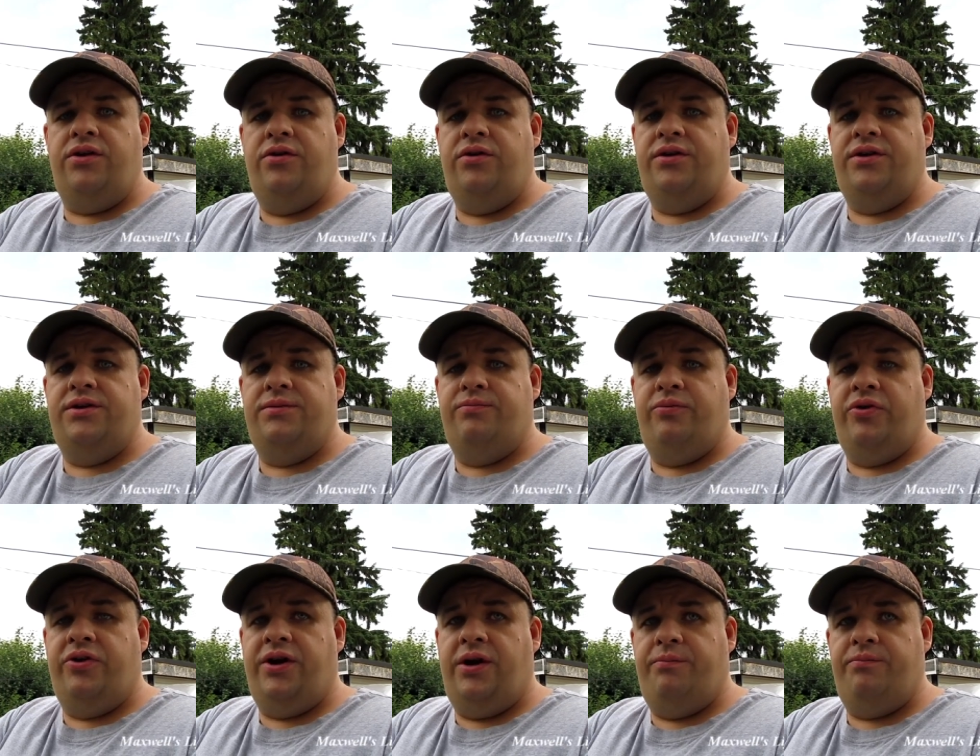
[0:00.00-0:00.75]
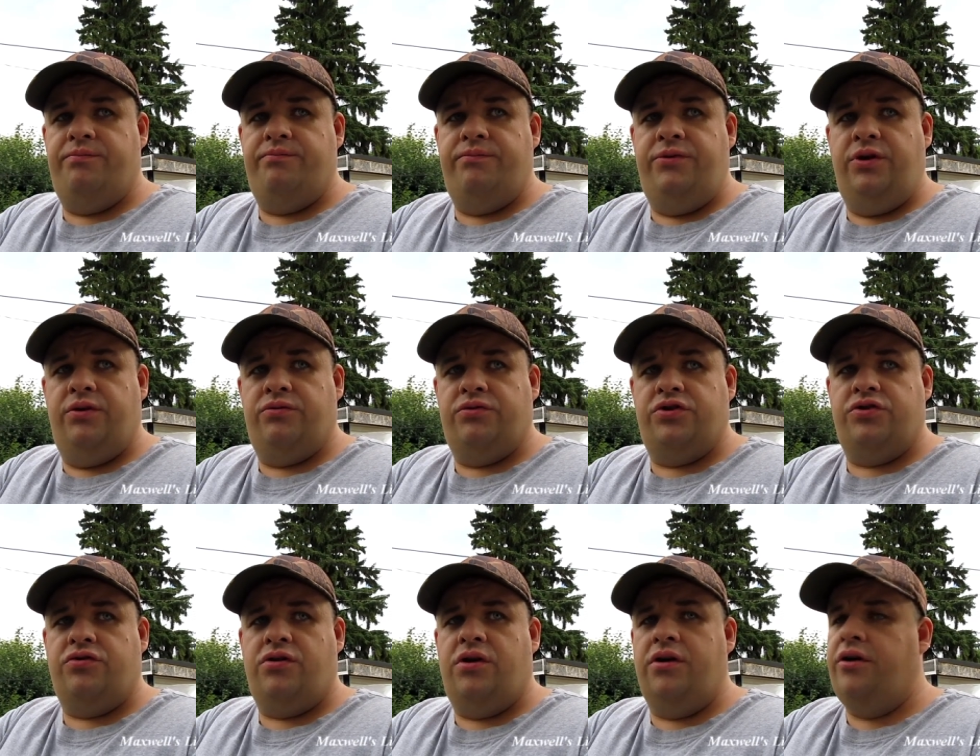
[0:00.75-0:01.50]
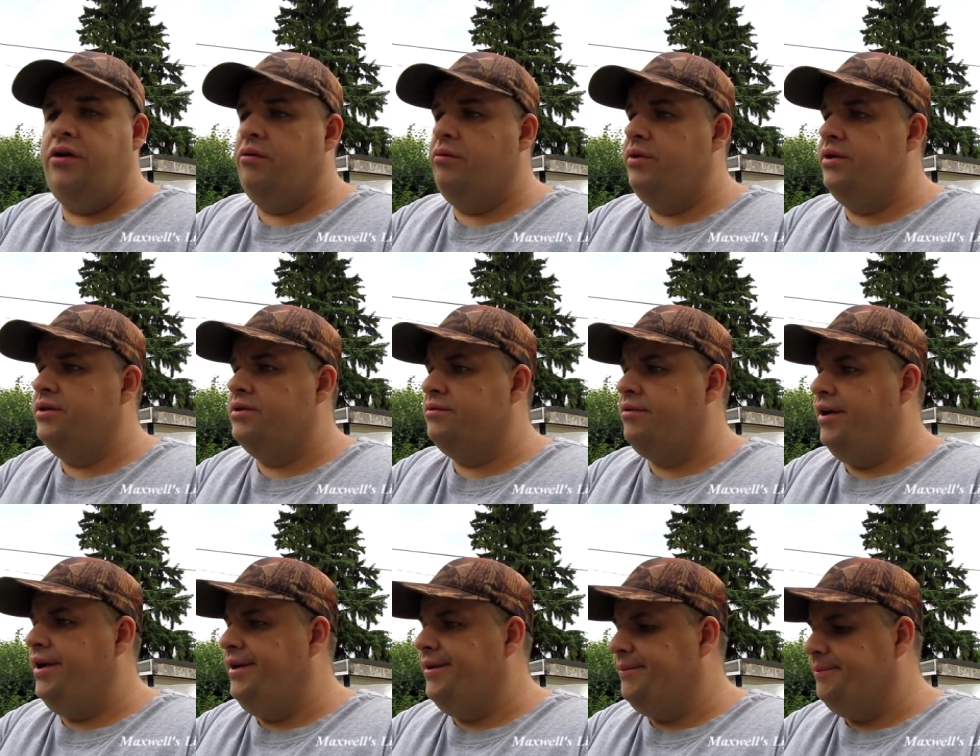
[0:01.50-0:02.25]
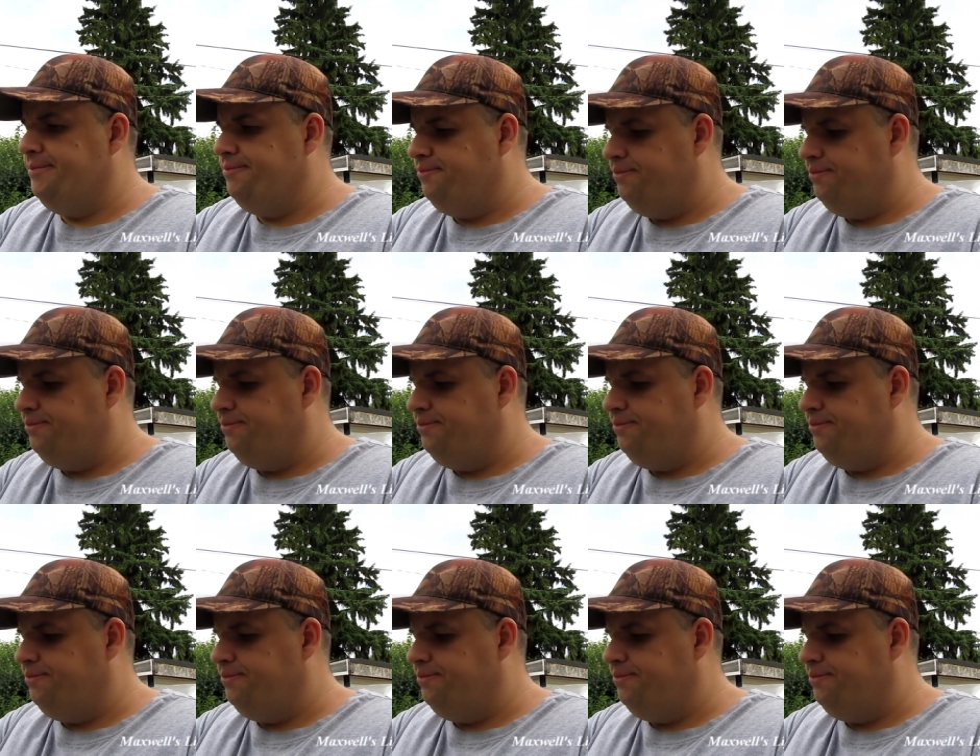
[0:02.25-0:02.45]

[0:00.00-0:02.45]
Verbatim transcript: you can put up, you know, stronger ones, right?